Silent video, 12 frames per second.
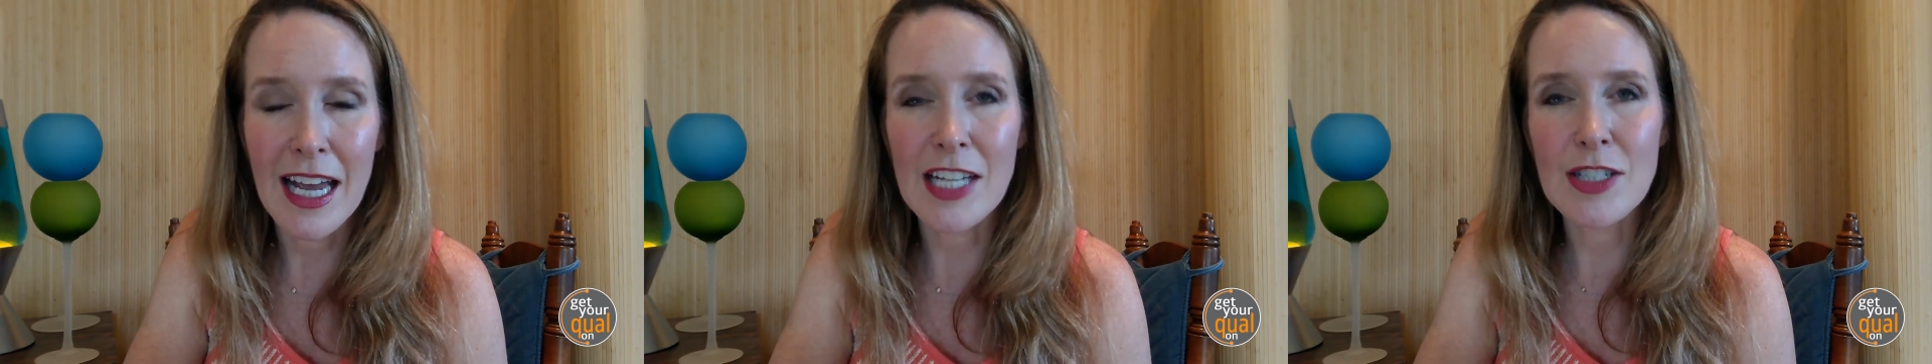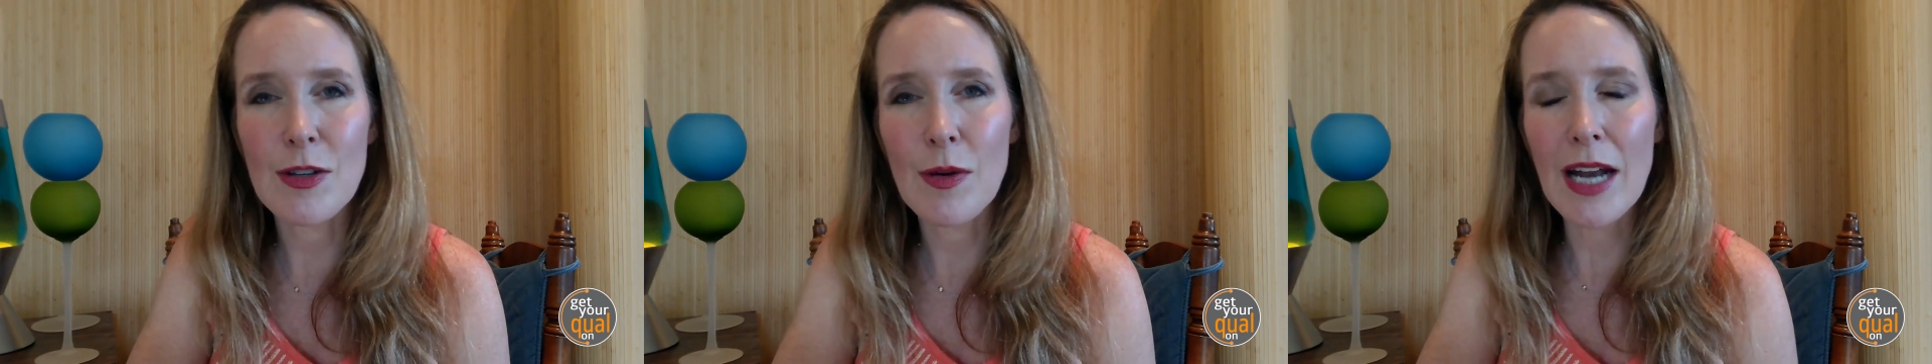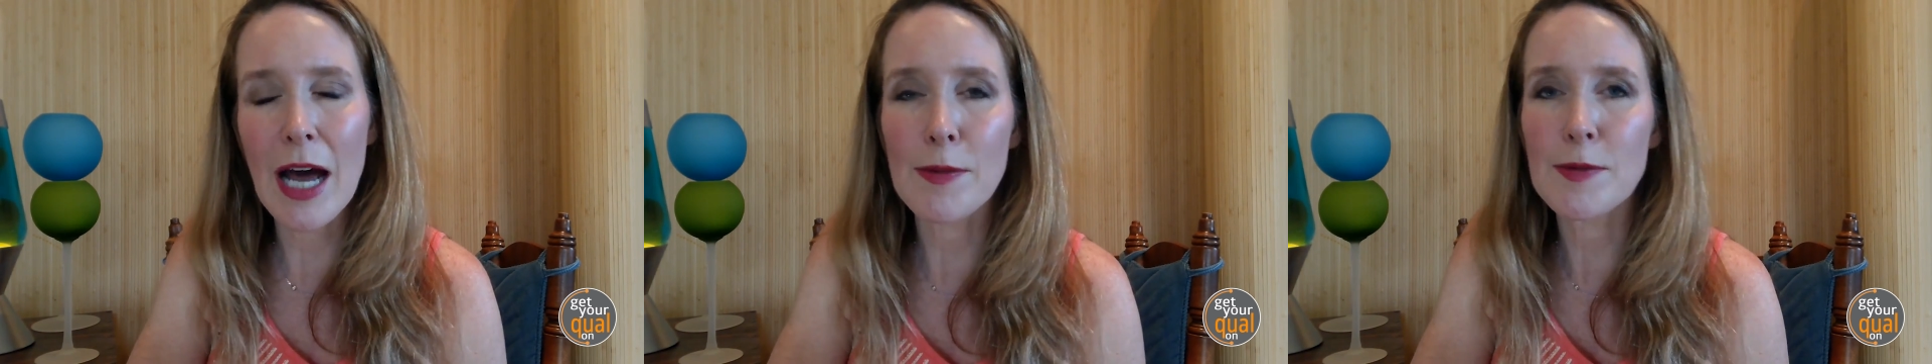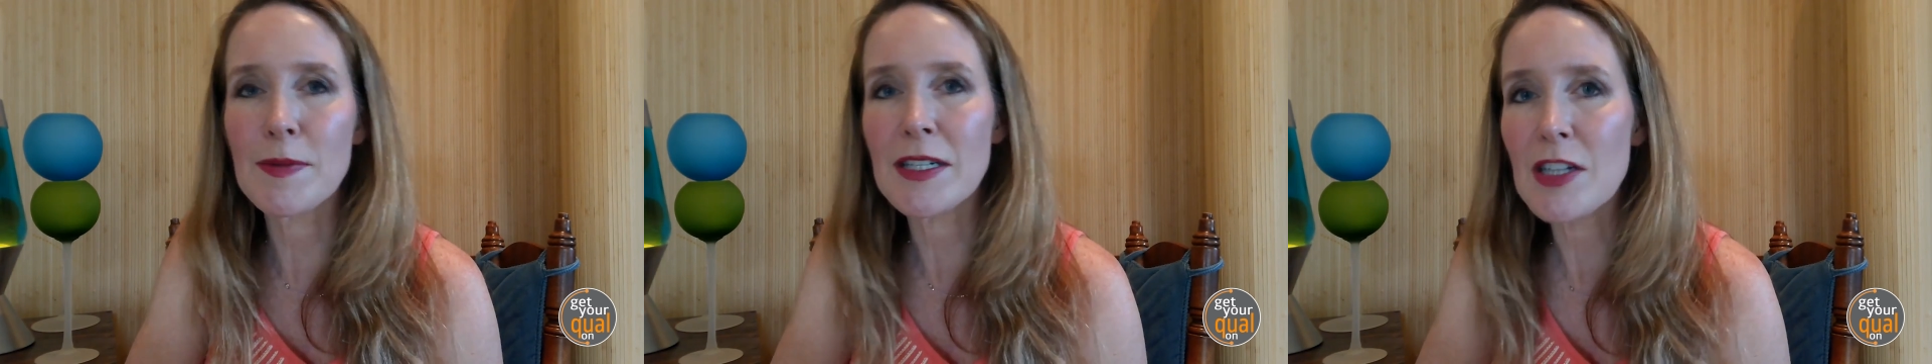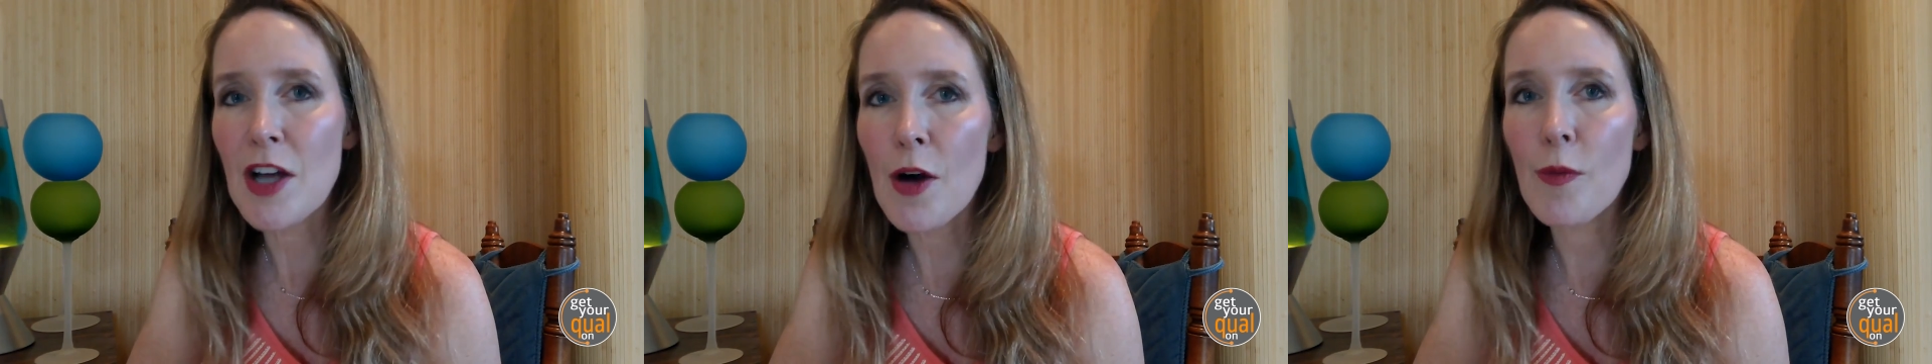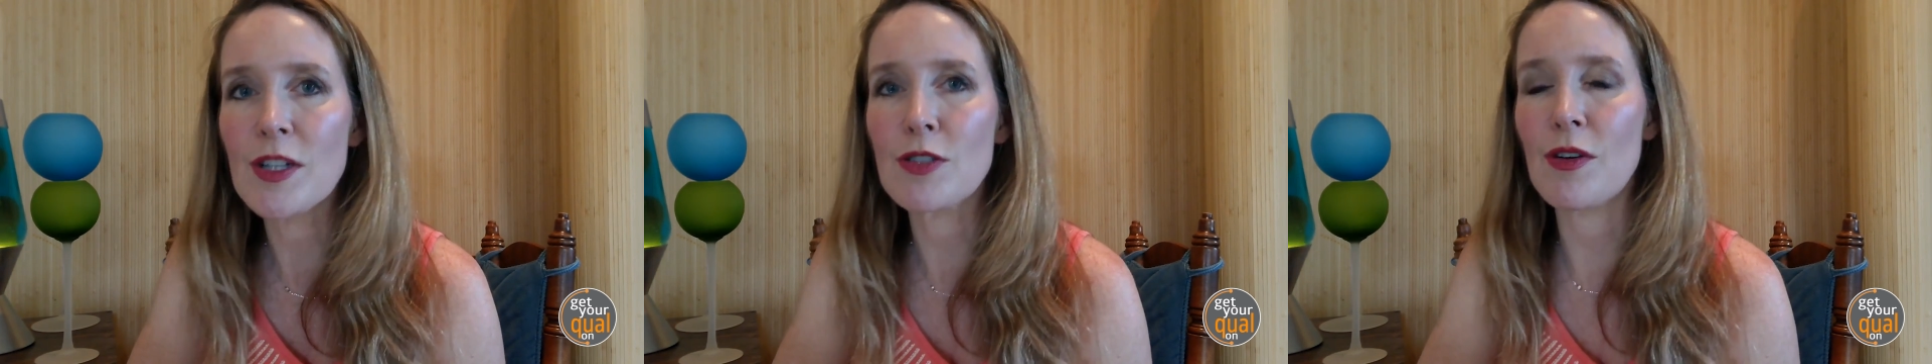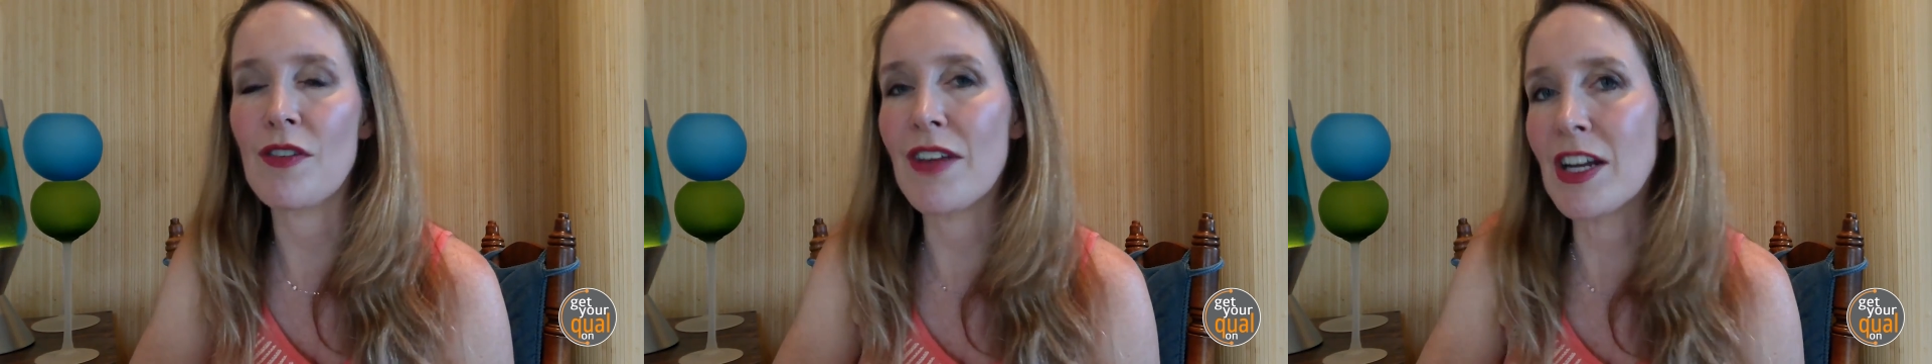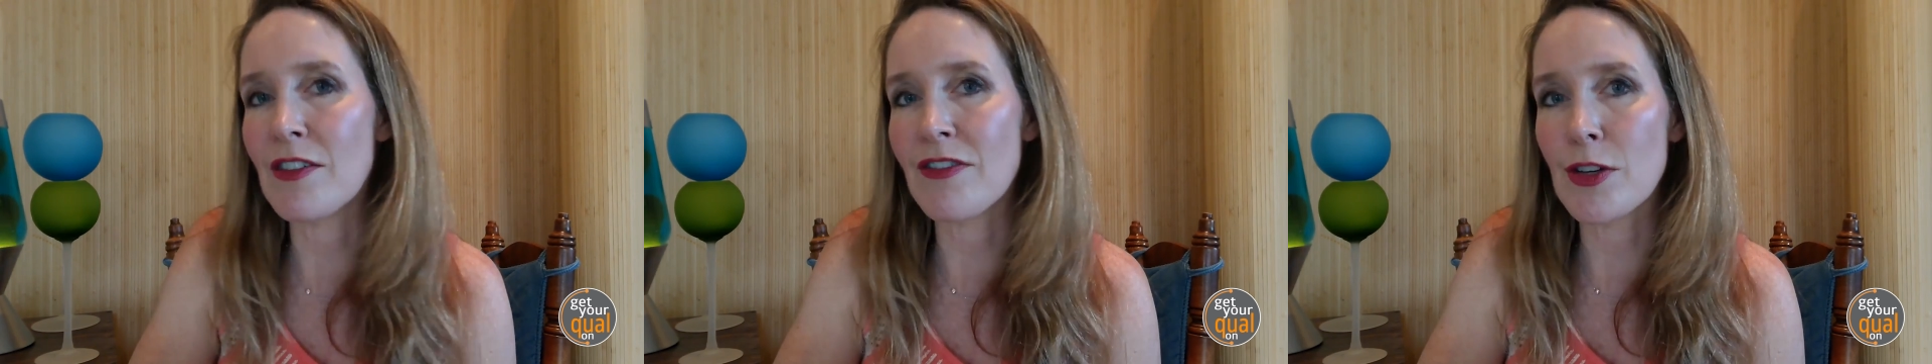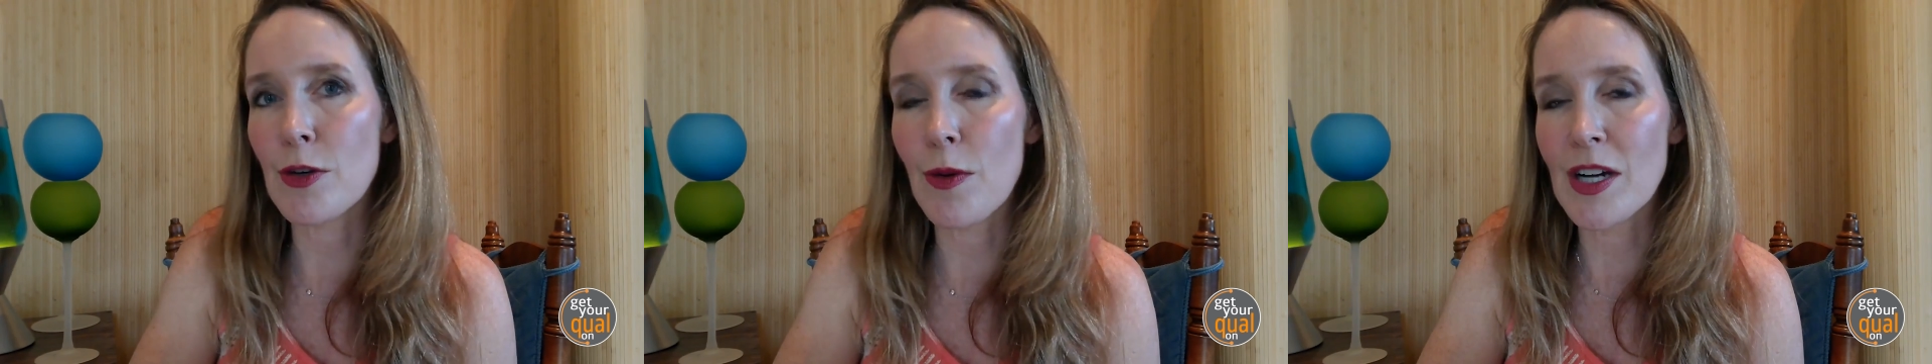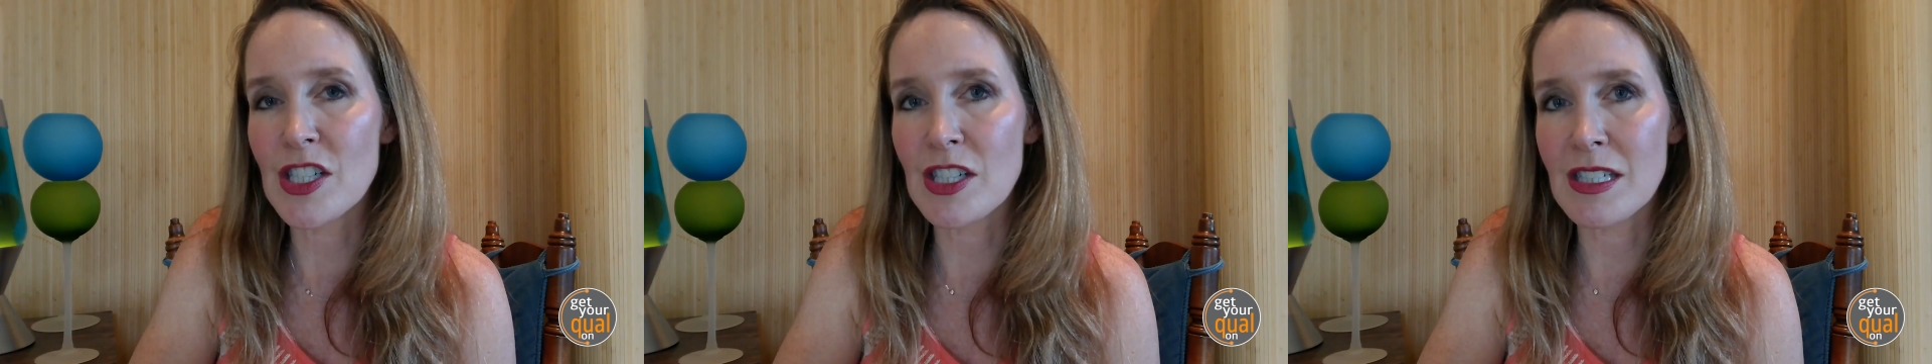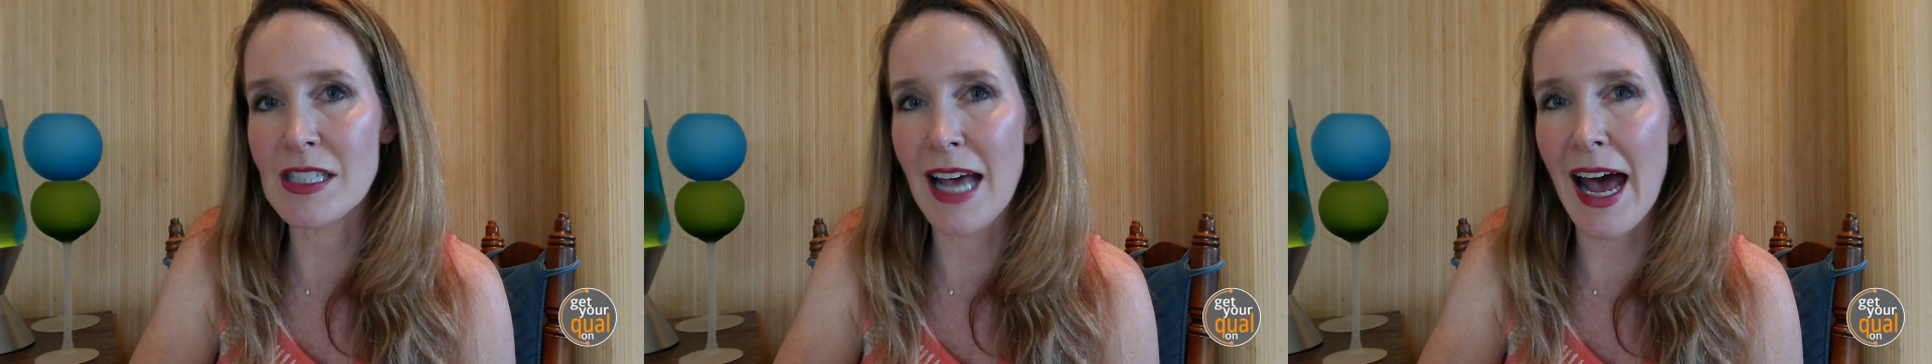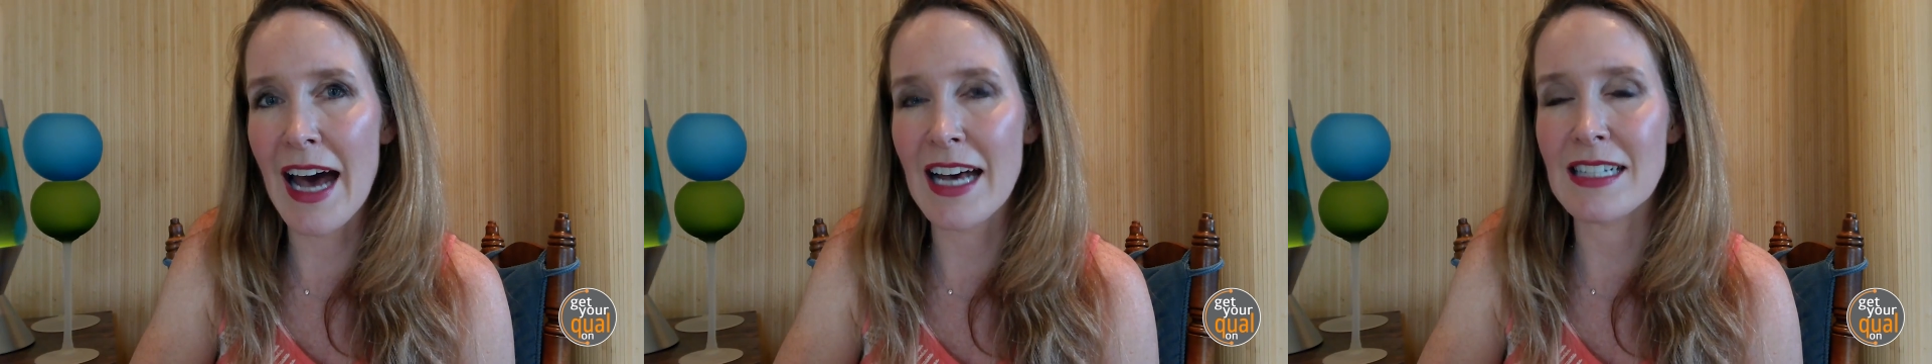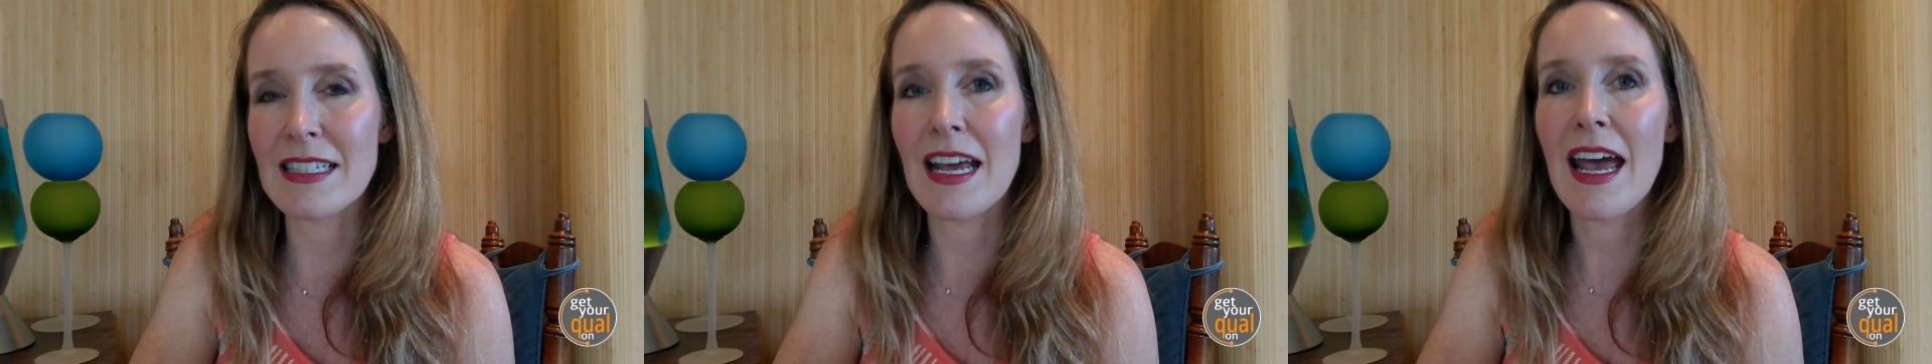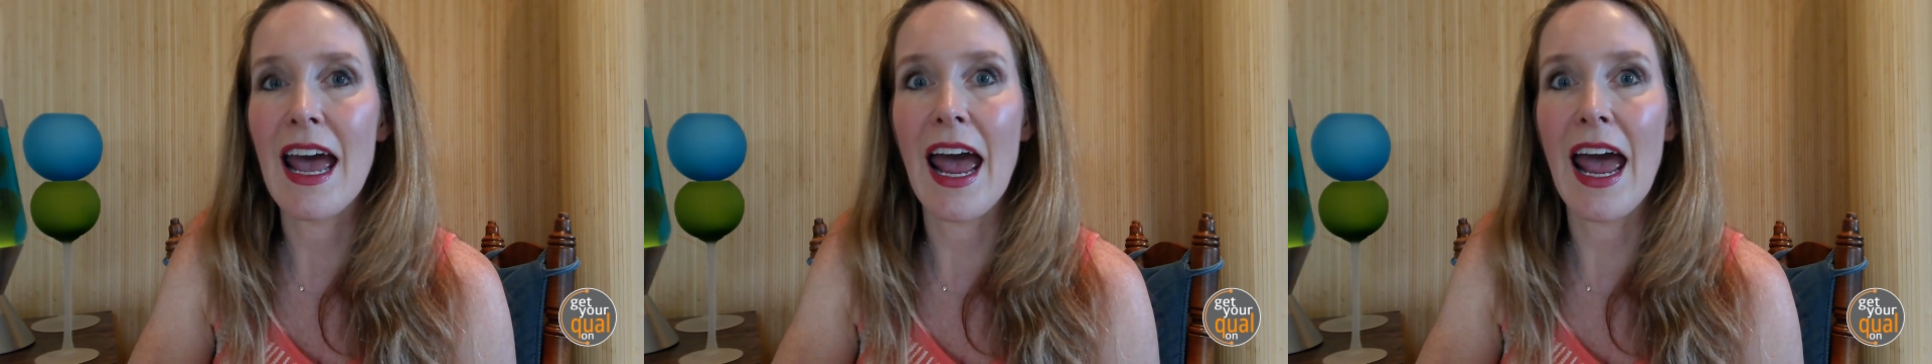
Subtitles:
And so it helps me know what sort of interview questions to ask